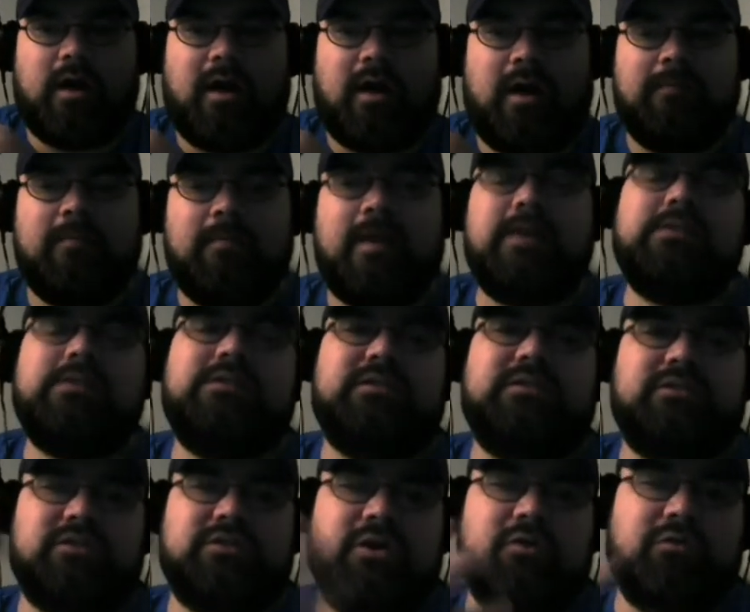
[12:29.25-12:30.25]
I made the
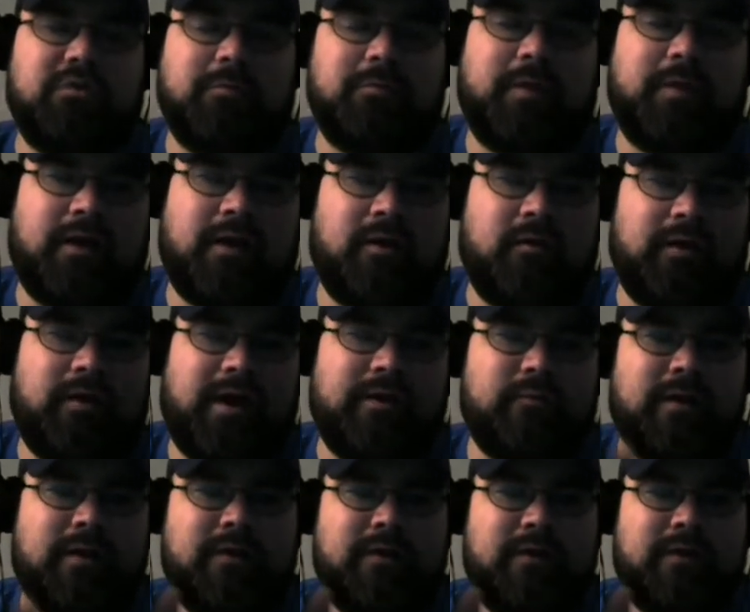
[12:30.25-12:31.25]
joke about
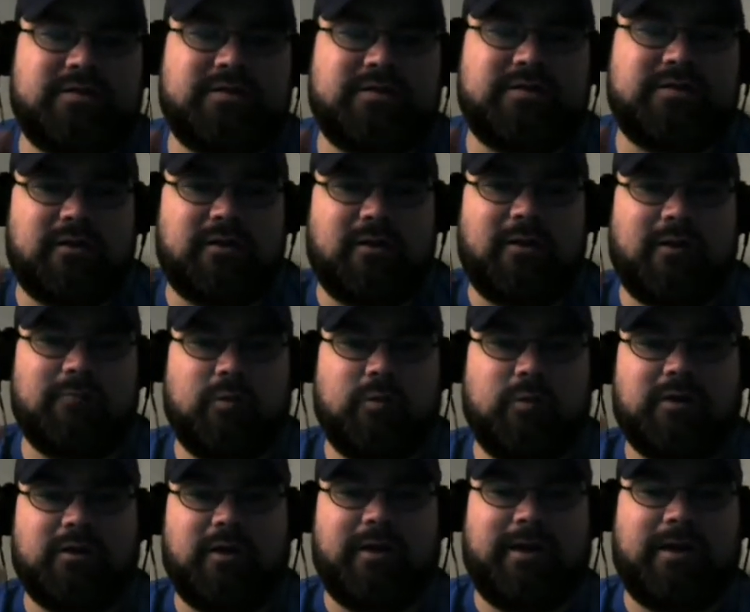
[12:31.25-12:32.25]
I'd rather see a
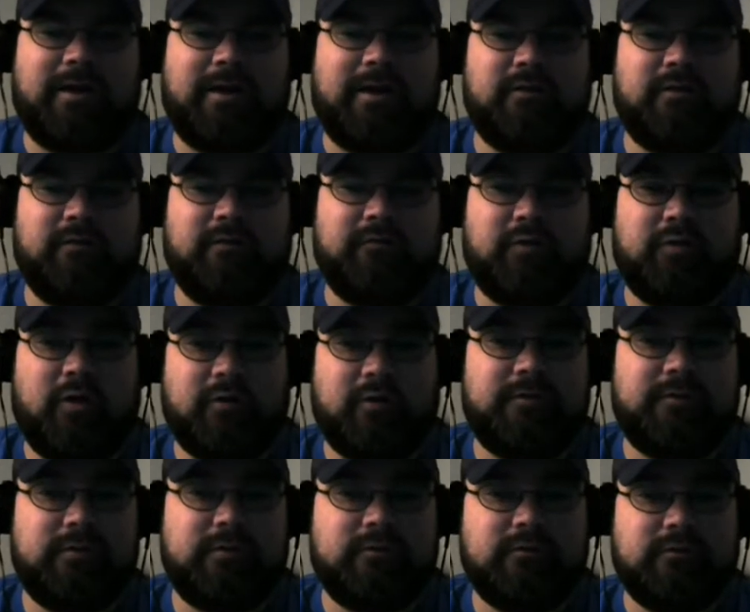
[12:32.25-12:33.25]
cardboard cutout of
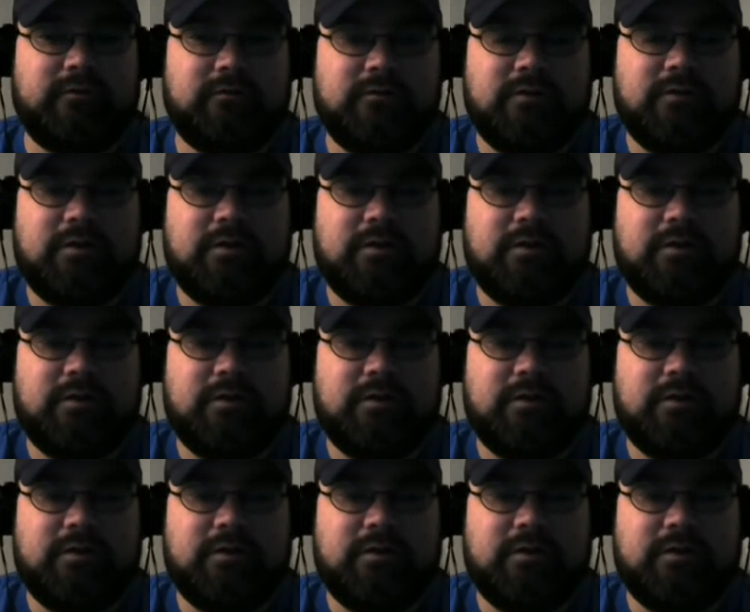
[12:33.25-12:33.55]
Garfield